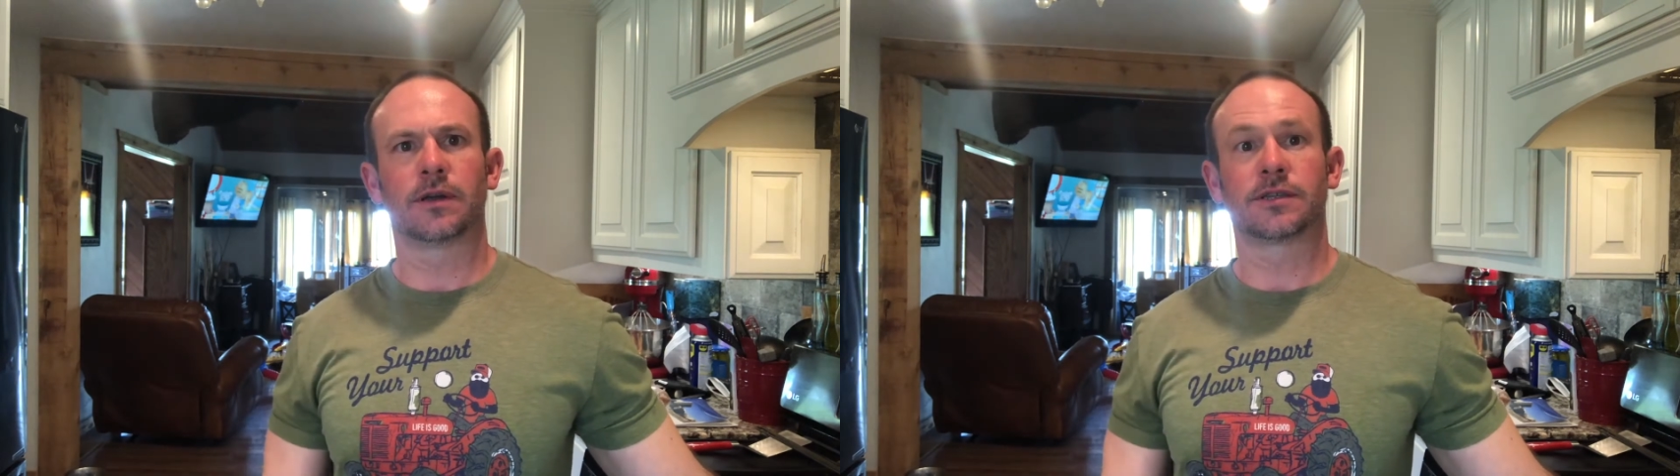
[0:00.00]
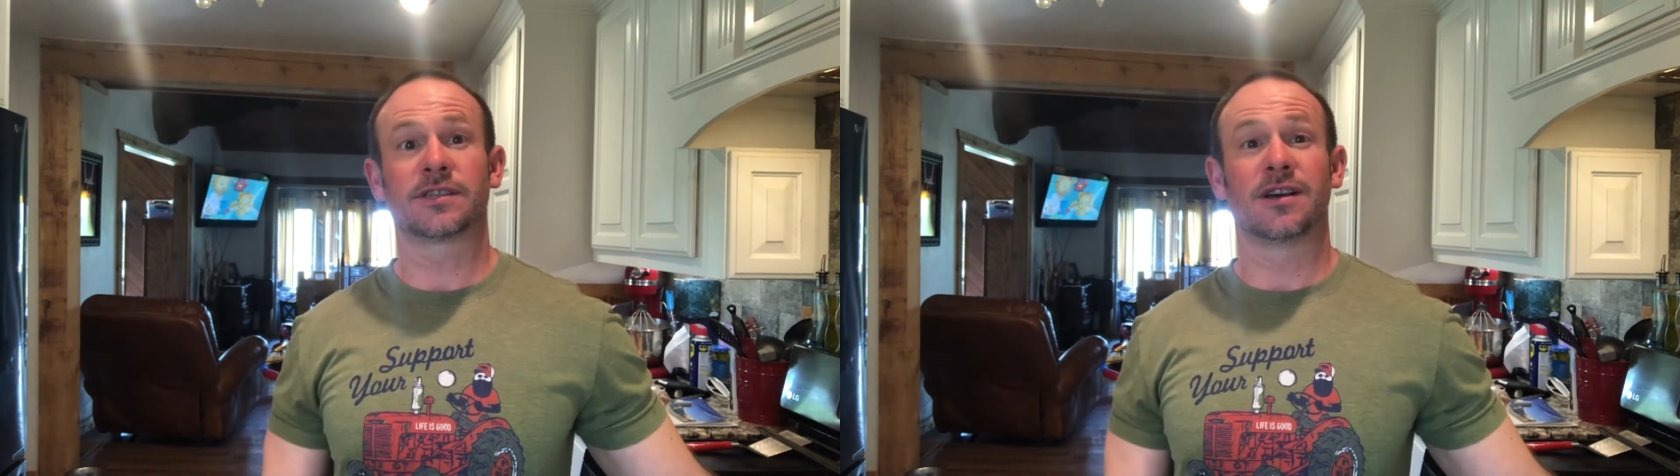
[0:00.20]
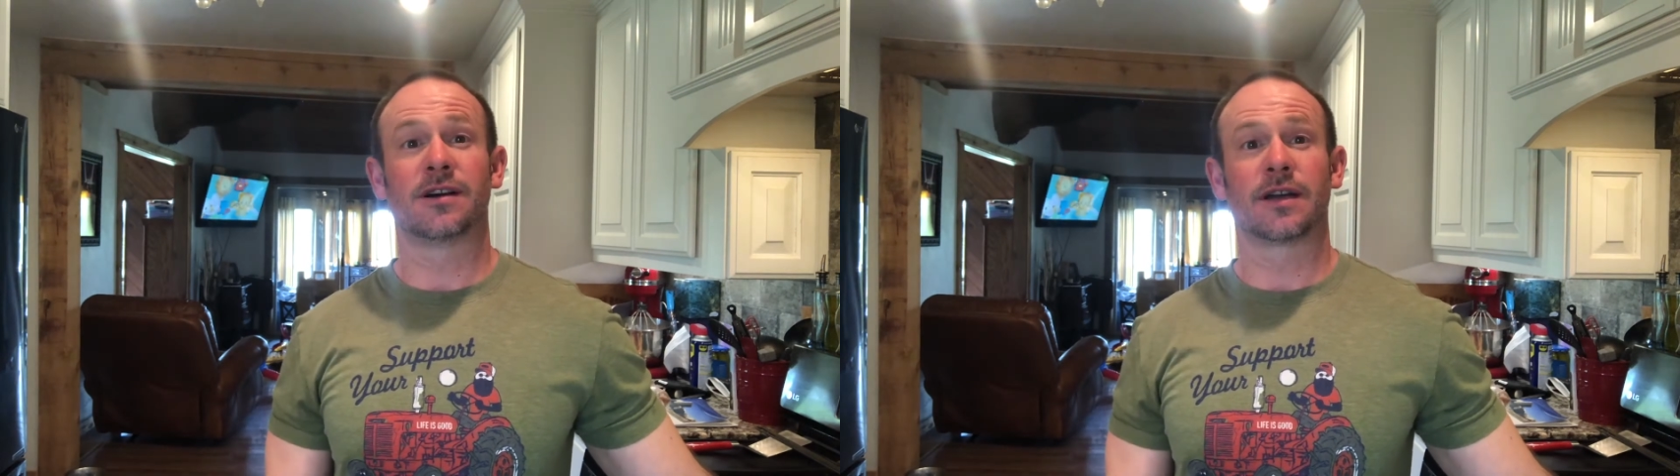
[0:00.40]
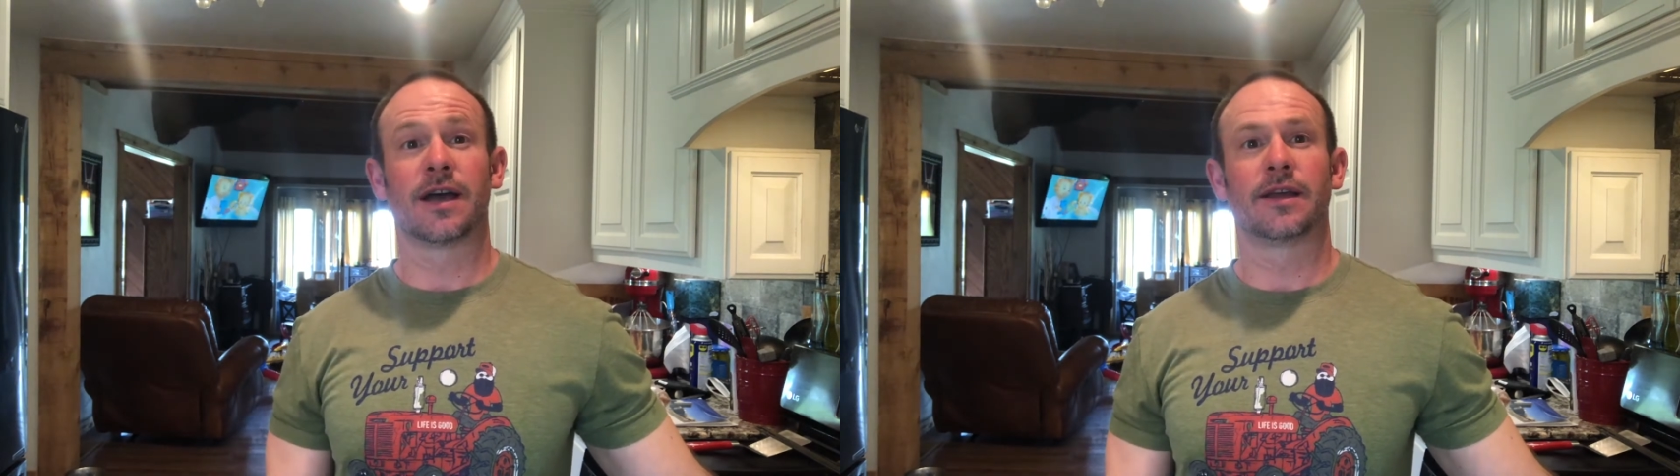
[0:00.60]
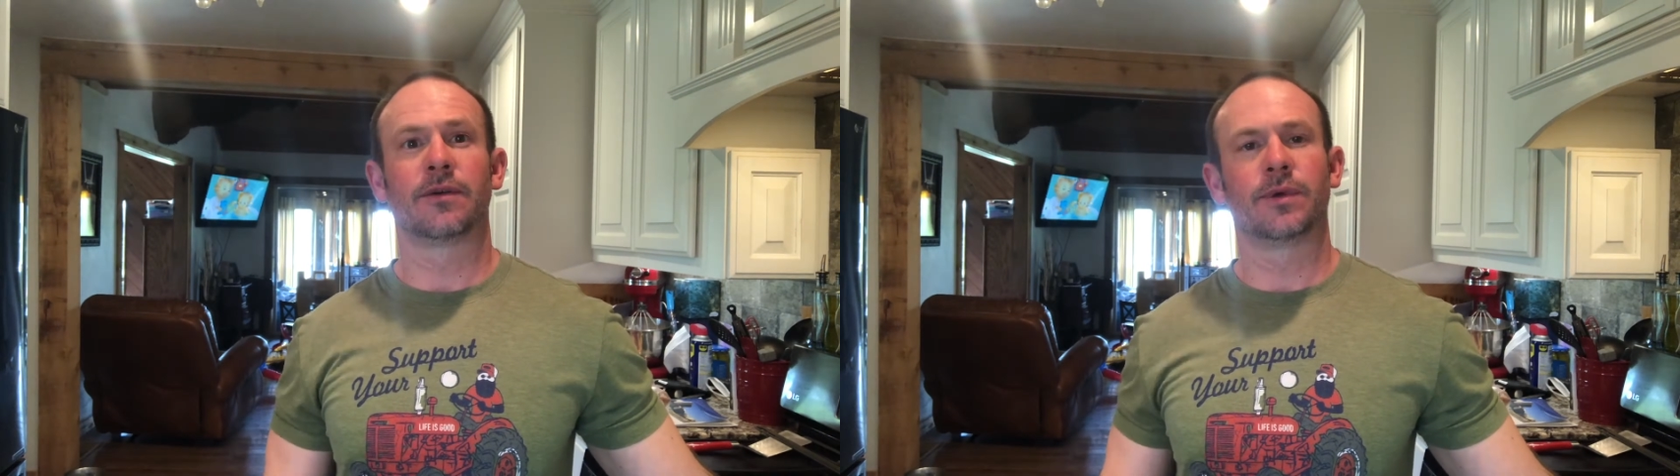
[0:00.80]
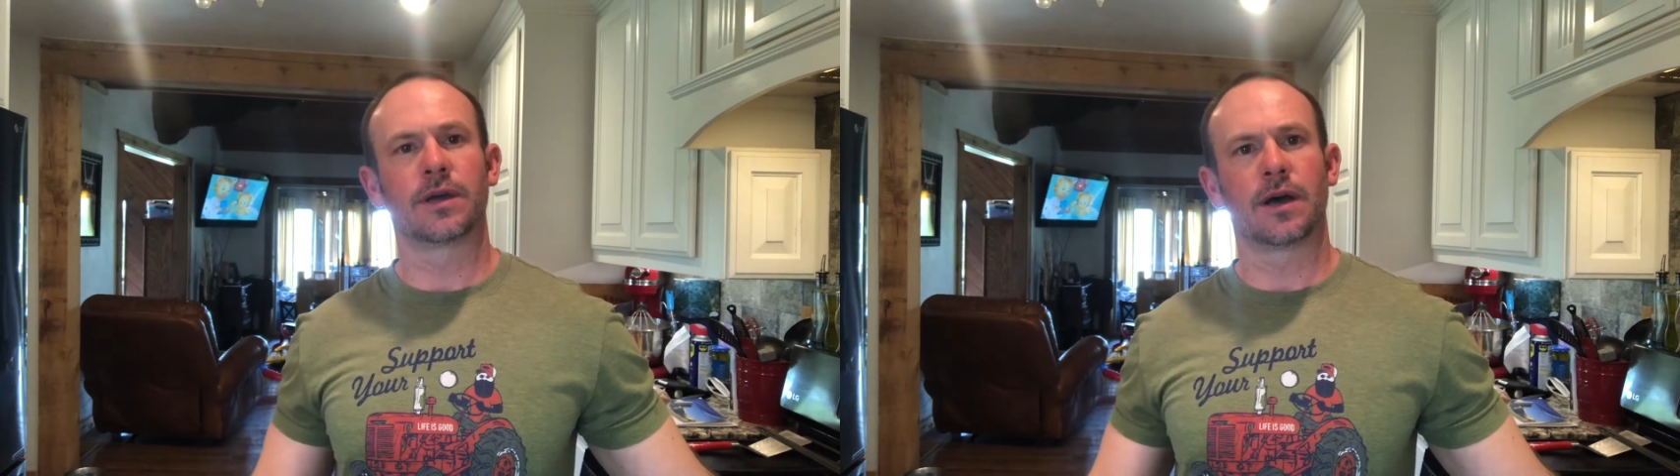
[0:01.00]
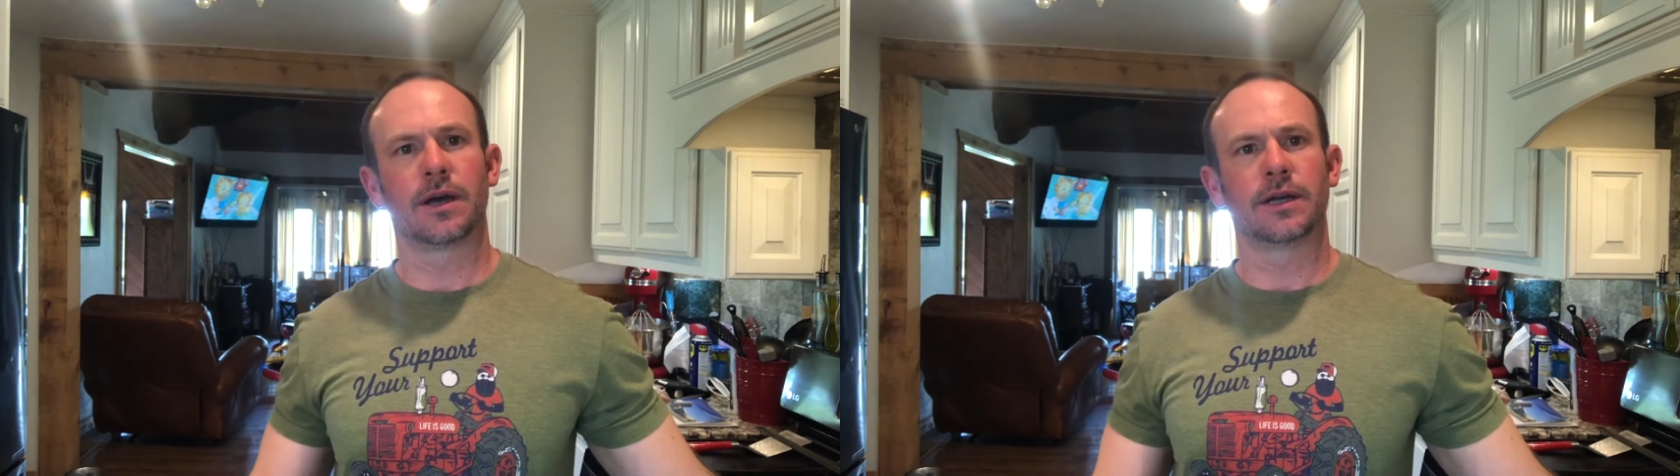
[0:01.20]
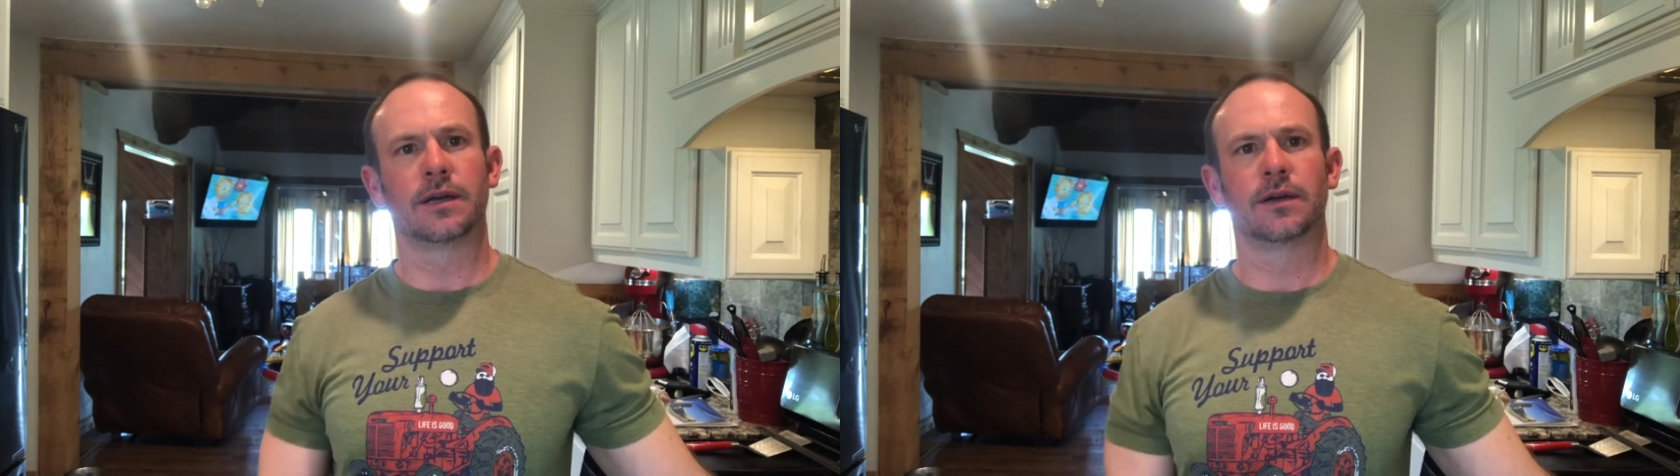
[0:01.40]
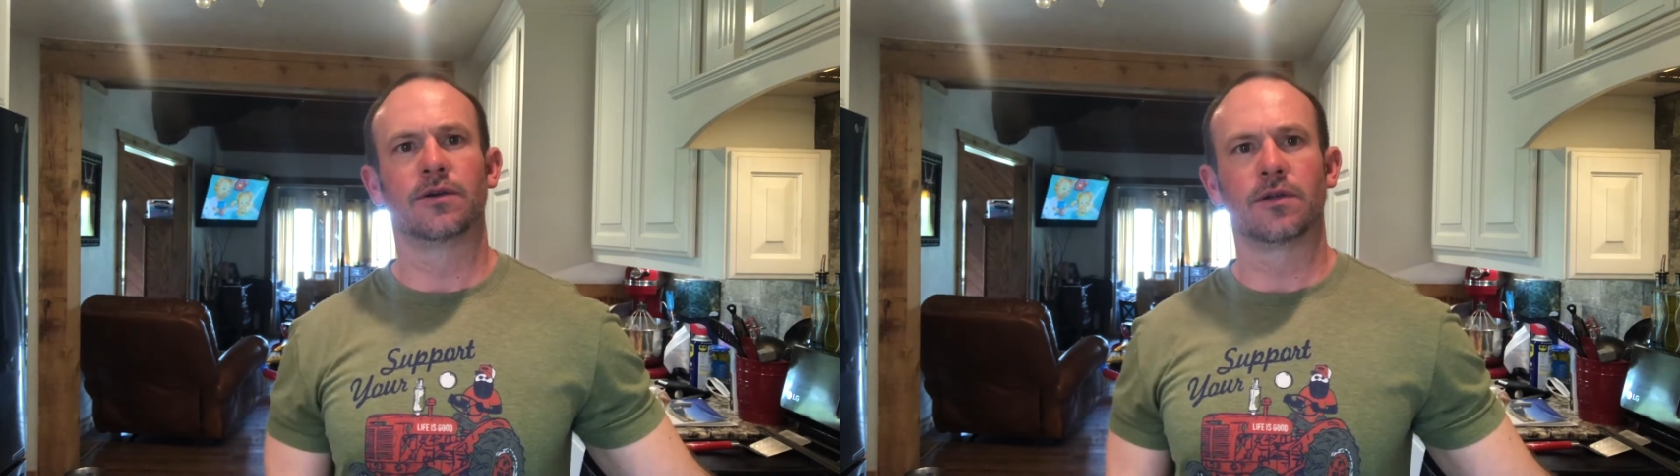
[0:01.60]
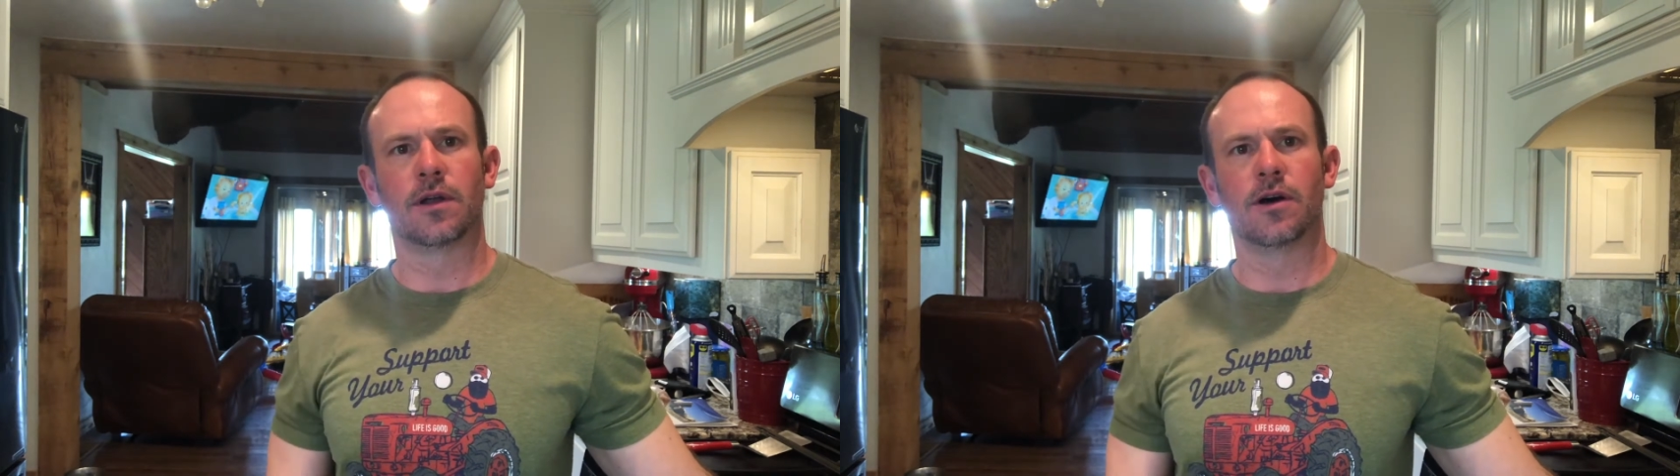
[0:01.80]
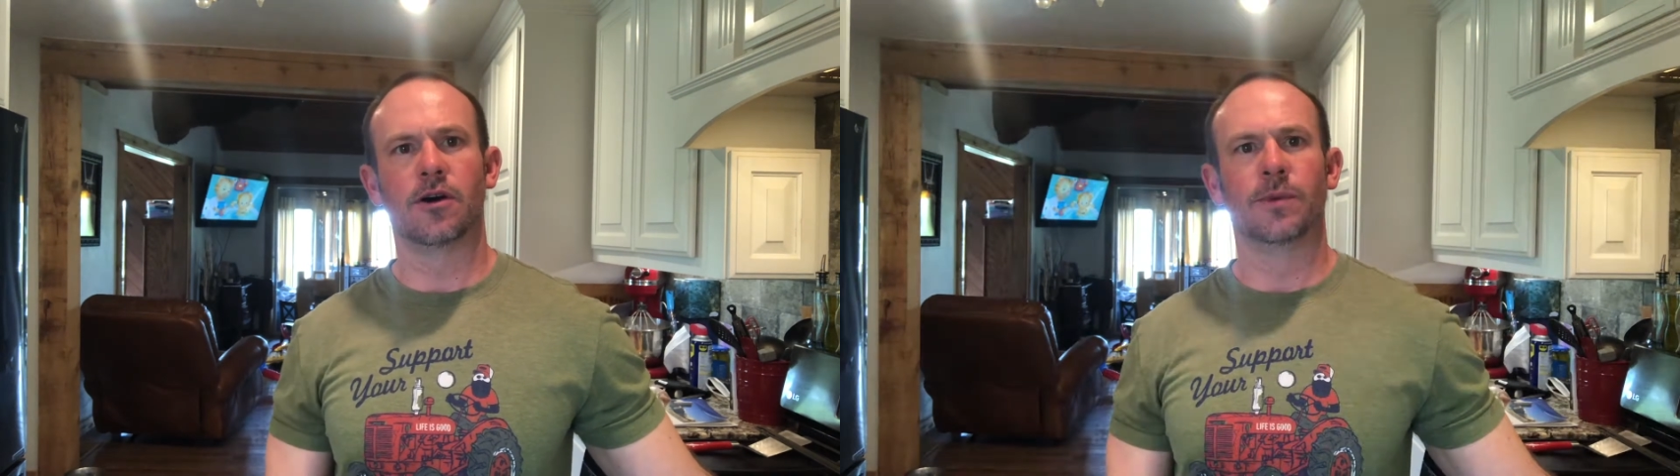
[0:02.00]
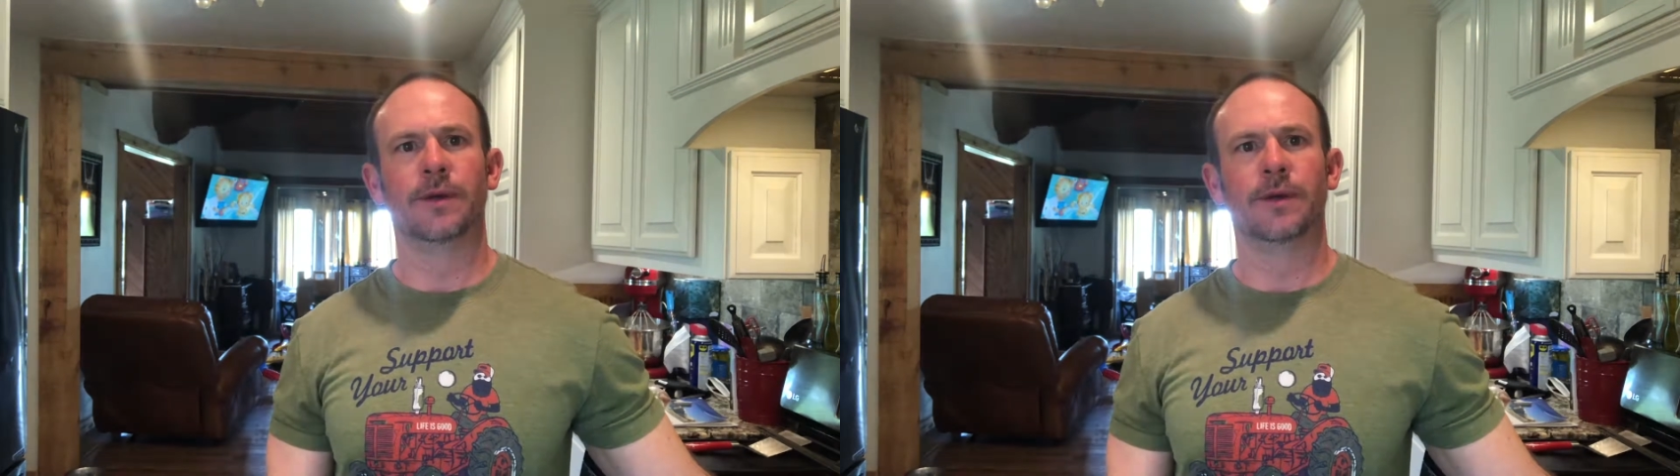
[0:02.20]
saugeye that we caught here in Oklahoma.